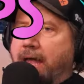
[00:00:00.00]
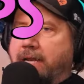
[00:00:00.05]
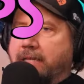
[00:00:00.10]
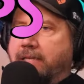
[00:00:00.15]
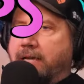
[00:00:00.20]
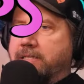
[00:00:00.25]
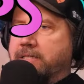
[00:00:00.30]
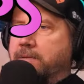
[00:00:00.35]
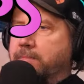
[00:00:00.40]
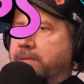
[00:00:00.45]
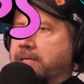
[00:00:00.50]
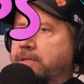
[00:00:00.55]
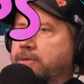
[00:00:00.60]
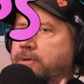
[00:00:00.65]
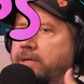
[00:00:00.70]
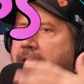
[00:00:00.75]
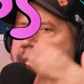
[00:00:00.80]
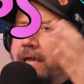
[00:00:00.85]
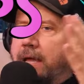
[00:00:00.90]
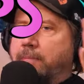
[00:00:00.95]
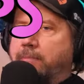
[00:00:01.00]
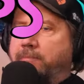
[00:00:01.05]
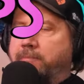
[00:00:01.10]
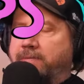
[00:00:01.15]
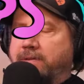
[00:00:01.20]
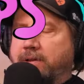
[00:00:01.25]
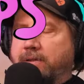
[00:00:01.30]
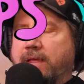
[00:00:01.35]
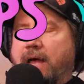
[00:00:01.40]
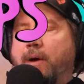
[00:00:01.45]
and it doesn't mean you can't
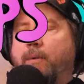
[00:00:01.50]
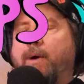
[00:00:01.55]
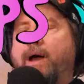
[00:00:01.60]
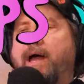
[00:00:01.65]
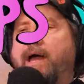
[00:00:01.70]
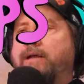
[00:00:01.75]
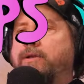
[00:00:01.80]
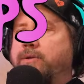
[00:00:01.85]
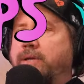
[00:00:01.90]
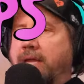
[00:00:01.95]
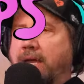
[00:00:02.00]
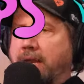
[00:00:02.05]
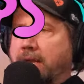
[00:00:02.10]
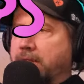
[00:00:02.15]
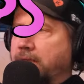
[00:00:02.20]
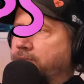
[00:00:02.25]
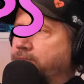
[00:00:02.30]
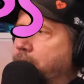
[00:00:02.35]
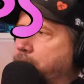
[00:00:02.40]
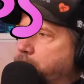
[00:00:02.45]
feel that way, and you can't live